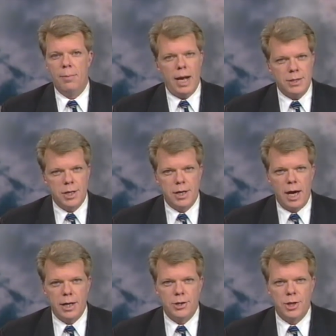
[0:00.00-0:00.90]
Pulaski
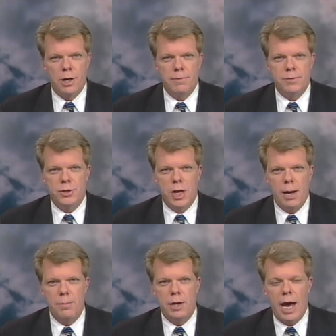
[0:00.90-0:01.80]
County Sheriff
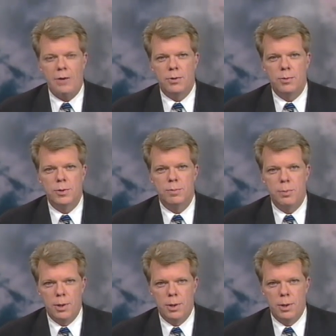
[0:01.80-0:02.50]
Sam Catron was